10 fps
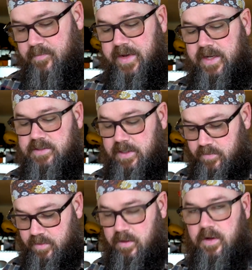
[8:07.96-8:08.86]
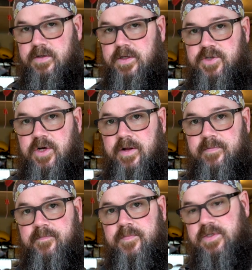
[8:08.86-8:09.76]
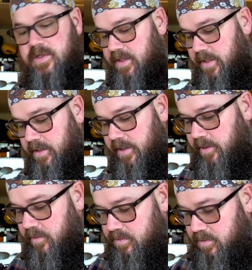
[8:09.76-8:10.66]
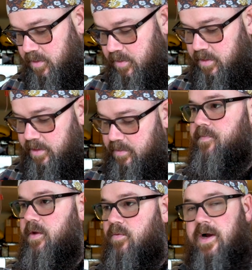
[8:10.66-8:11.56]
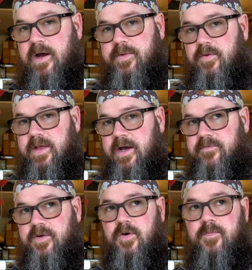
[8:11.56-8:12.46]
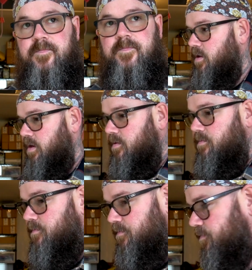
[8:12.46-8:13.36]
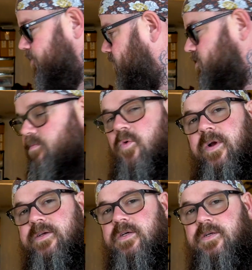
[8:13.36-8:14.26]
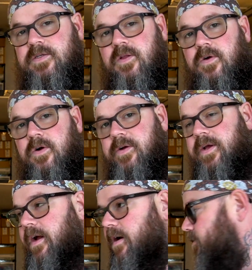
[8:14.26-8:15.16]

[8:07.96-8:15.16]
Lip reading: passing that one along to John. It's the tent that he uses currently. And we're happy with the Half Dome. You know, there are some mornings that it's a little hard to get out